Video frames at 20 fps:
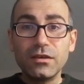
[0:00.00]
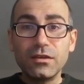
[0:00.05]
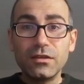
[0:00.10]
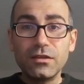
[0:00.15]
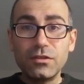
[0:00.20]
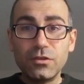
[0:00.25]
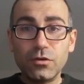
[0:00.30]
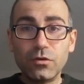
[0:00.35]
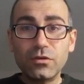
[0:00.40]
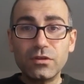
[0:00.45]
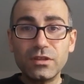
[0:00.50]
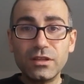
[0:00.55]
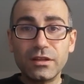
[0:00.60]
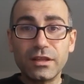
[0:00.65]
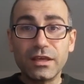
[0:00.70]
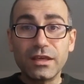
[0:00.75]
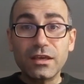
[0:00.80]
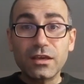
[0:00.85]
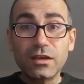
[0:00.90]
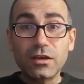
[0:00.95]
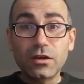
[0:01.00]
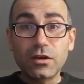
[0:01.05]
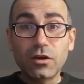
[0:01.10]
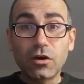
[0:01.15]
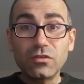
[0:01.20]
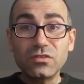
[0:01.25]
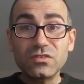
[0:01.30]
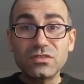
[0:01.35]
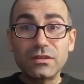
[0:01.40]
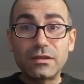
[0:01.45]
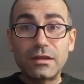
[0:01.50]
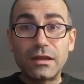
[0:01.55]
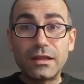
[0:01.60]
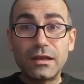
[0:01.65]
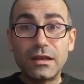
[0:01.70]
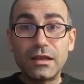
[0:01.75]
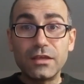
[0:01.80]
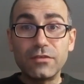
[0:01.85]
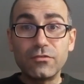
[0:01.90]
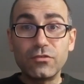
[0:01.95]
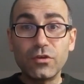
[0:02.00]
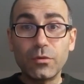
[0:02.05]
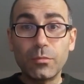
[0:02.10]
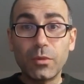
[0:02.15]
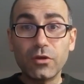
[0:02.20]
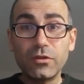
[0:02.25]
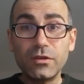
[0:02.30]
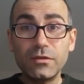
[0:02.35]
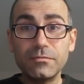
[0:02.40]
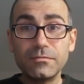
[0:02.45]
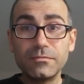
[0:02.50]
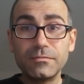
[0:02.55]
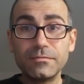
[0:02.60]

your DNA constantly leaves your body?